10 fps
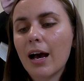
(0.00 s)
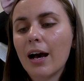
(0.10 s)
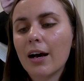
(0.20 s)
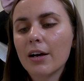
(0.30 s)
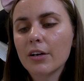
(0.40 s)

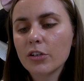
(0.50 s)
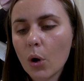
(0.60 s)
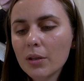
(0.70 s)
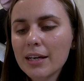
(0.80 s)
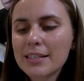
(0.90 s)

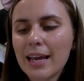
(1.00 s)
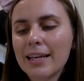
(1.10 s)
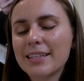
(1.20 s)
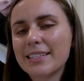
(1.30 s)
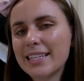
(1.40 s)
Golett
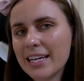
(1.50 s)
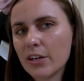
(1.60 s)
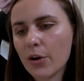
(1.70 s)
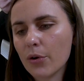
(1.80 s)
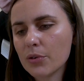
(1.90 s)
and
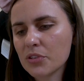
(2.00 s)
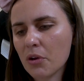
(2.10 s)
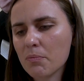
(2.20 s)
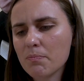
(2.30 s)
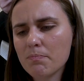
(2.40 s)
Deino.
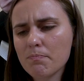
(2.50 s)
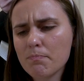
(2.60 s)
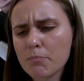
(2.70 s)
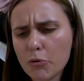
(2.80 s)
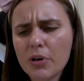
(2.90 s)
So
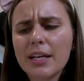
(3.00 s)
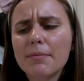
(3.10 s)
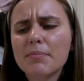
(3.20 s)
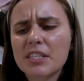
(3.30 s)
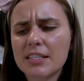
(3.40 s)

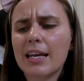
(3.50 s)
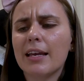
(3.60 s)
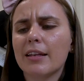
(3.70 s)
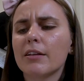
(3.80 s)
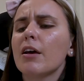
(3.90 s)
pretty
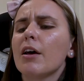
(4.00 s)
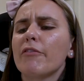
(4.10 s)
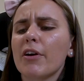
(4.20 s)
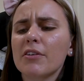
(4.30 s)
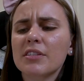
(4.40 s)
standard.
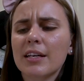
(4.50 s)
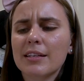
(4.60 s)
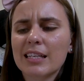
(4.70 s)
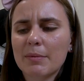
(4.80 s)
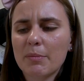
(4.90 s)
Ferroseed
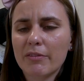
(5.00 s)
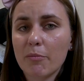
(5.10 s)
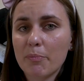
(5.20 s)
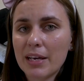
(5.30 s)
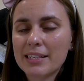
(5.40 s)
is going to be a bit of a
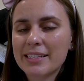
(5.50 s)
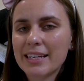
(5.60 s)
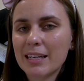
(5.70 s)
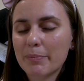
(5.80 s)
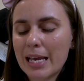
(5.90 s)
beast
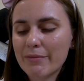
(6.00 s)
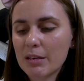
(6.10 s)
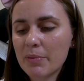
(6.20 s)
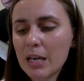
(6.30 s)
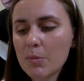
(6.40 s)
in
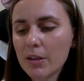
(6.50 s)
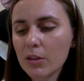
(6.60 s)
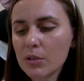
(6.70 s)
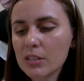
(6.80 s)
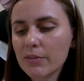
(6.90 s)
PvP by the
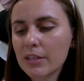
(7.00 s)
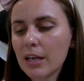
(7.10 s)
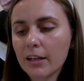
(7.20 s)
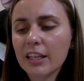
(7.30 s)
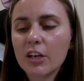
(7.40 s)
looks of
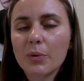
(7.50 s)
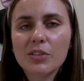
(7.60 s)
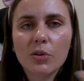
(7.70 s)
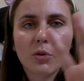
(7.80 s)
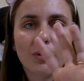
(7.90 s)
it. Klink we
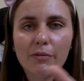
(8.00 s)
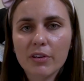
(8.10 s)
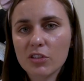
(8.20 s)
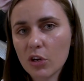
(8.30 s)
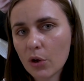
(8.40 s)
saw
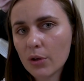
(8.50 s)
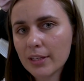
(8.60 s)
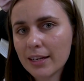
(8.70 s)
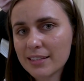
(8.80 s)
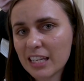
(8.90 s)
referenced
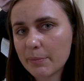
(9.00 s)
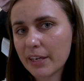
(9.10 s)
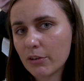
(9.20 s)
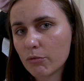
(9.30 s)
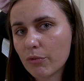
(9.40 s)
earlier. It's going to
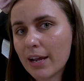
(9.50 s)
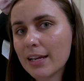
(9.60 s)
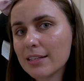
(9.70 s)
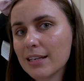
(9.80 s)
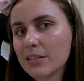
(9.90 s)
be in
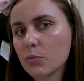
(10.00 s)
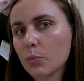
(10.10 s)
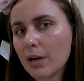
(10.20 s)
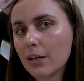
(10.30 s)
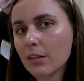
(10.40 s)
raids as
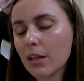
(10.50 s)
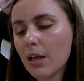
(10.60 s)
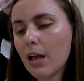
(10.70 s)
well,